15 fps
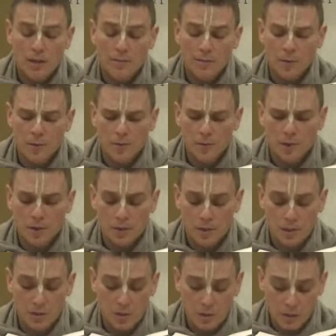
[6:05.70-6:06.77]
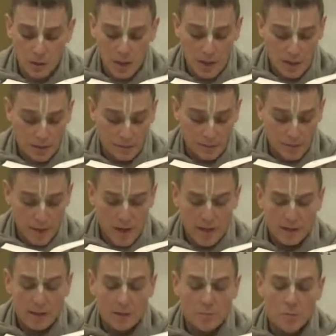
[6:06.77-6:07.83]
of all conditioned life
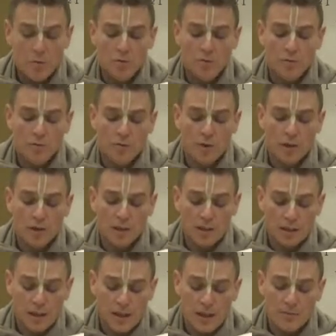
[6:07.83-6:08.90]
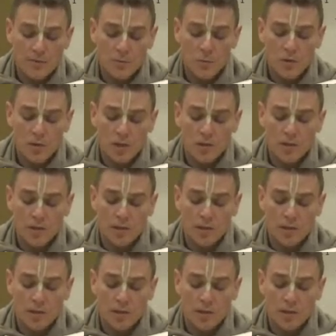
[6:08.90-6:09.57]
can move freely even within the